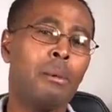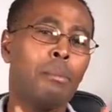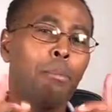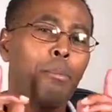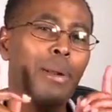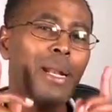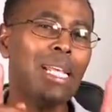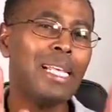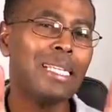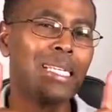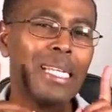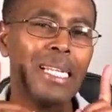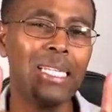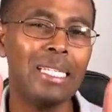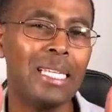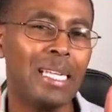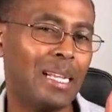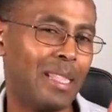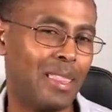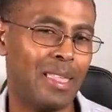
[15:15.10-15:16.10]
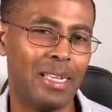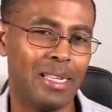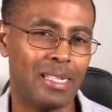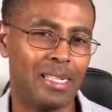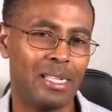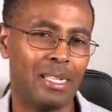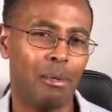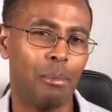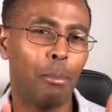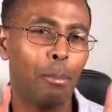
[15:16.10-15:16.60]
Please listen to
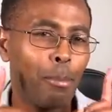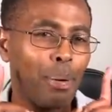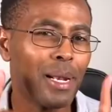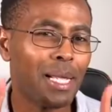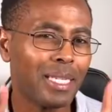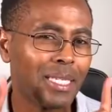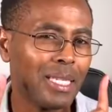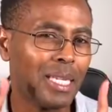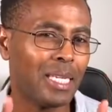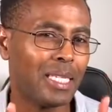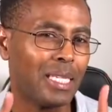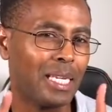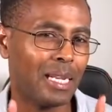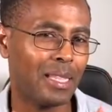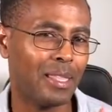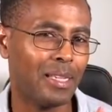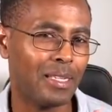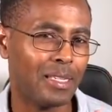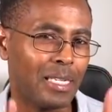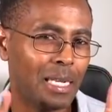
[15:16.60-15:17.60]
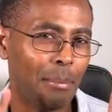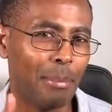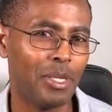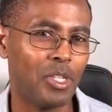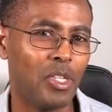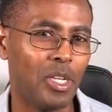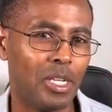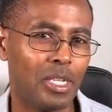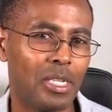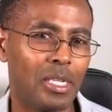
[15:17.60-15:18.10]
this. Please listen to this. Number
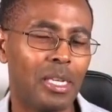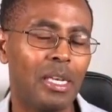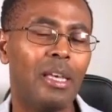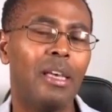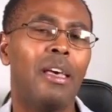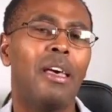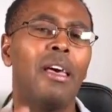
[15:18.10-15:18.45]
six.